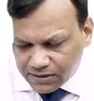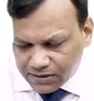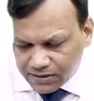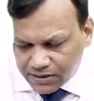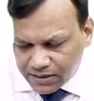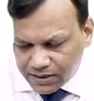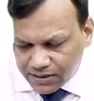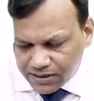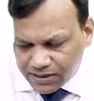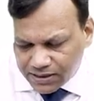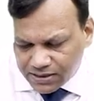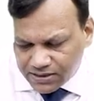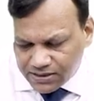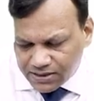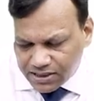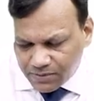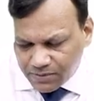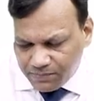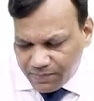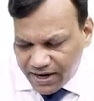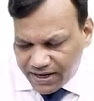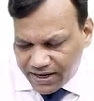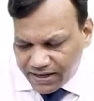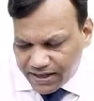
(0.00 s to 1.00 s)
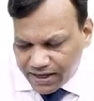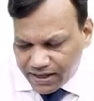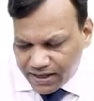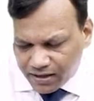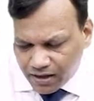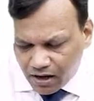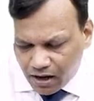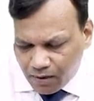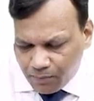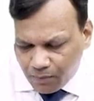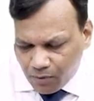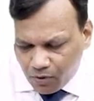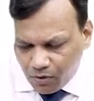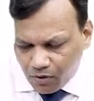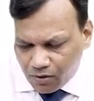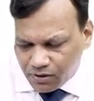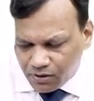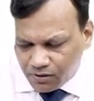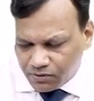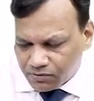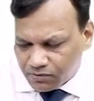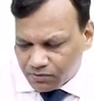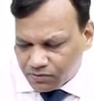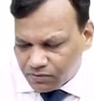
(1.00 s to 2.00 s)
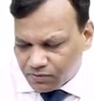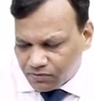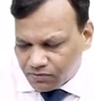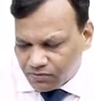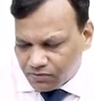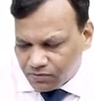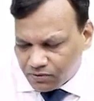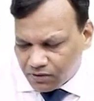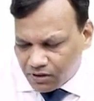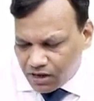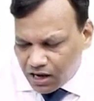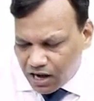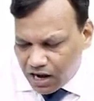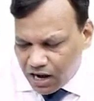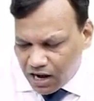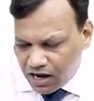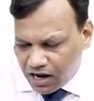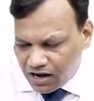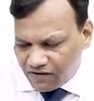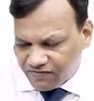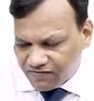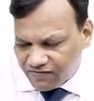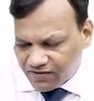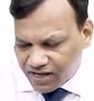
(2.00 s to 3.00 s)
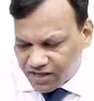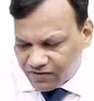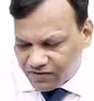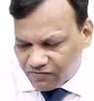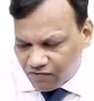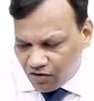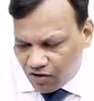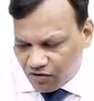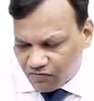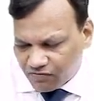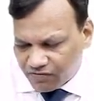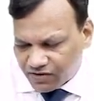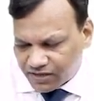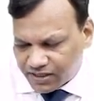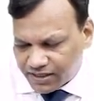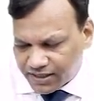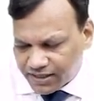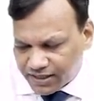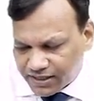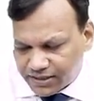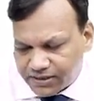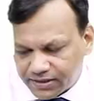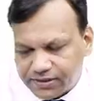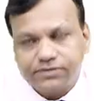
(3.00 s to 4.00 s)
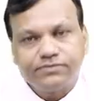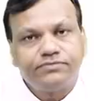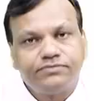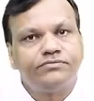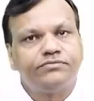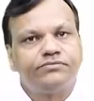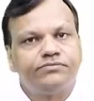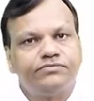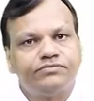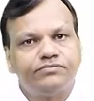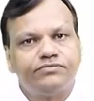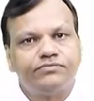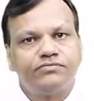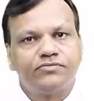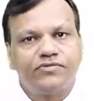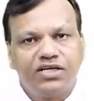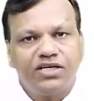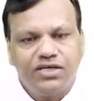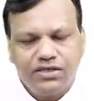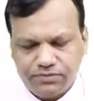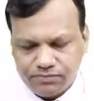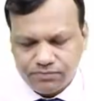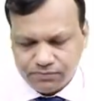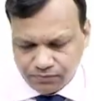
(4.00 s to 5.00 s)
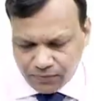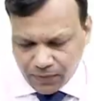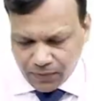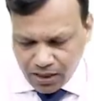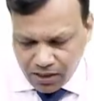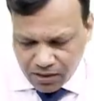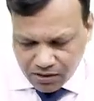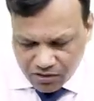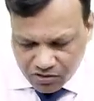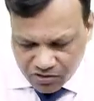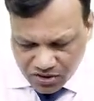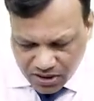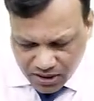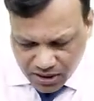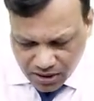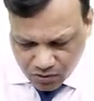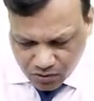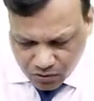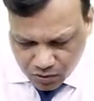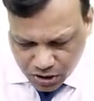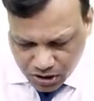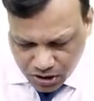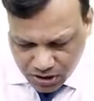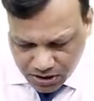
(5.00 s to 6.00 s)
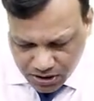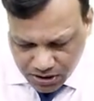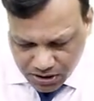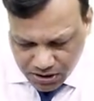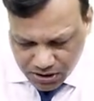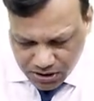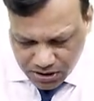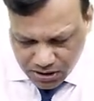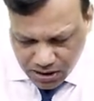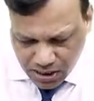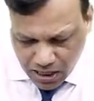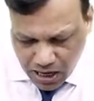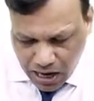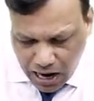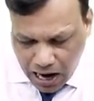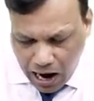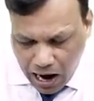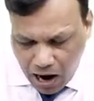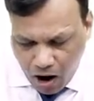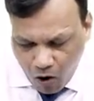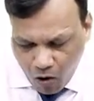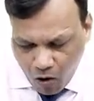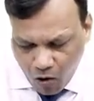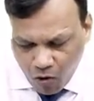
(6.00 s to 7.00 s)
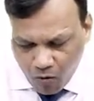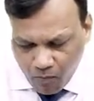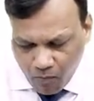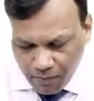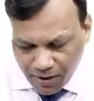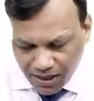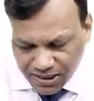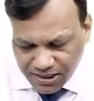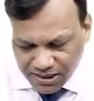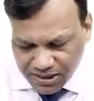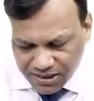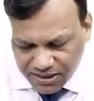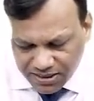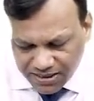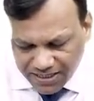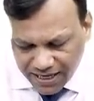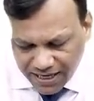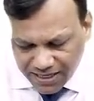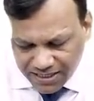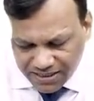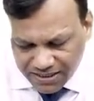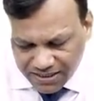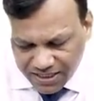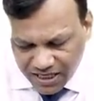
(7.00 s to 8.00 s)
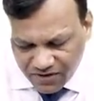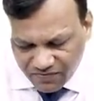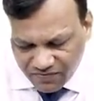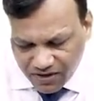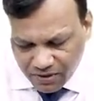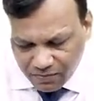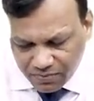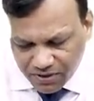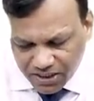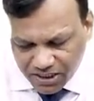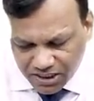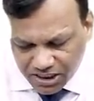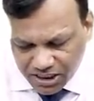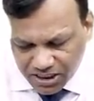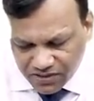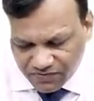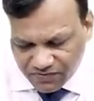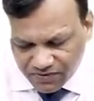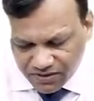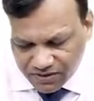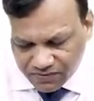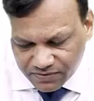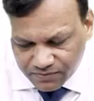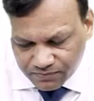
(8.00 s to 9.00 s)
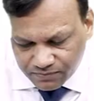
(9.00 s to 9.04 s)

it is dependent upon half-life of a drug. Okay. The second question is, how much steady state will be achieved?